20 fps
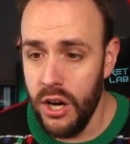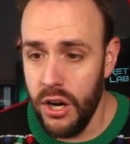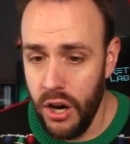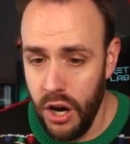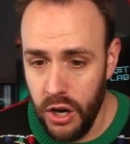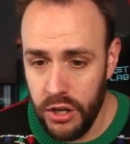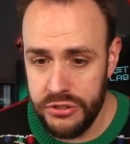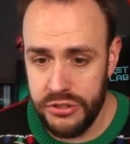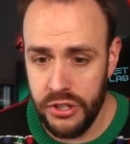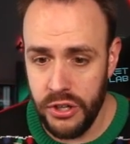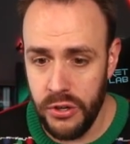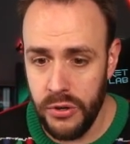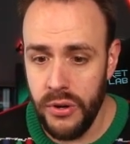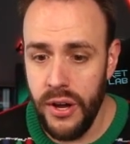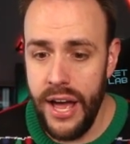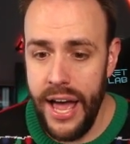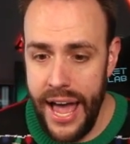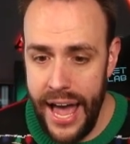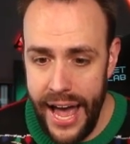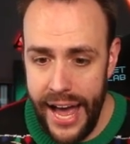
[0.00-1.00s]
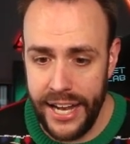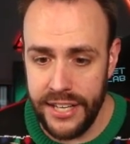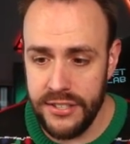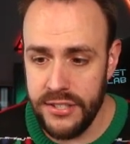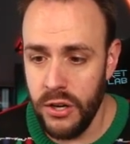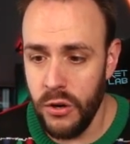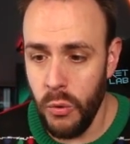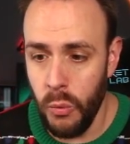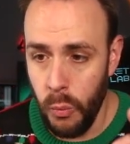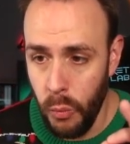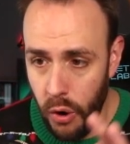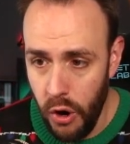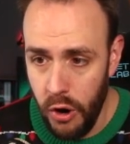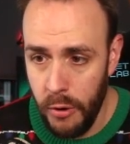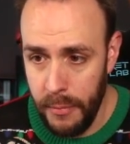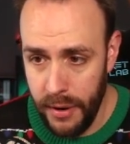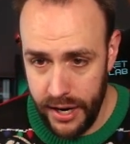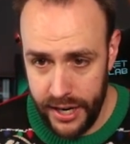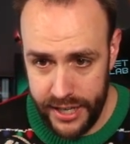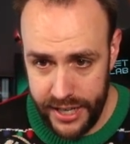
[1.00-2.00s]
also at
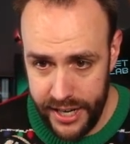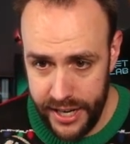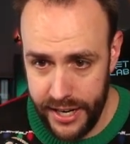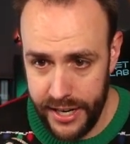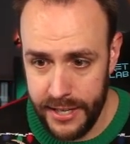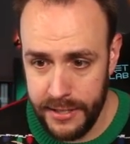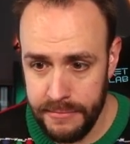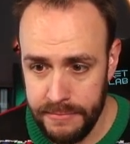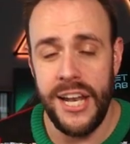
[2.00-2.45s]
Walmart here.